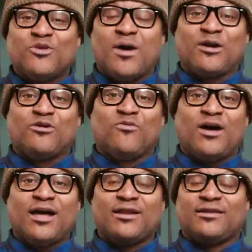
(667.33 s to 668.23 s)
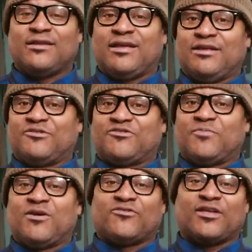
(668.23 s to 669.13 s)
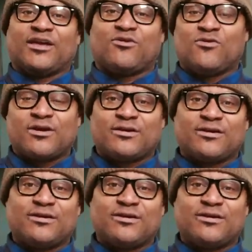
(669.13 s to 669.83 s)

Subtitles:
the bottle of wine and it smells like cork